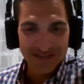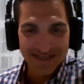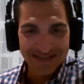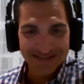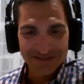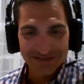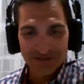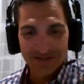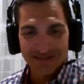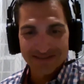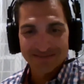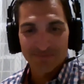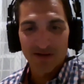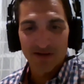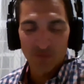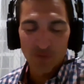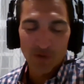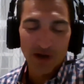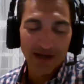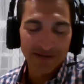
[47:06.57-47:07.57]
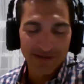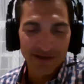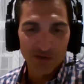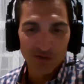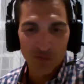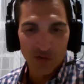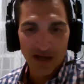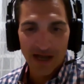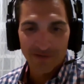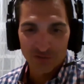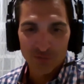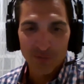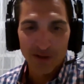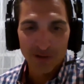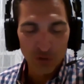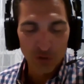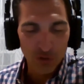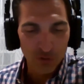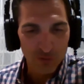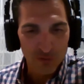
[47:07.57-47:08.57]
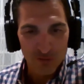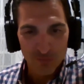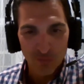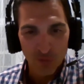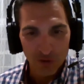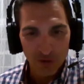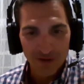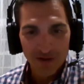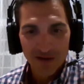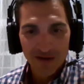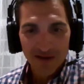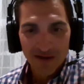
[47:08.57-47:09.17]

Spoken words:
answer. I did it after my daughter was born.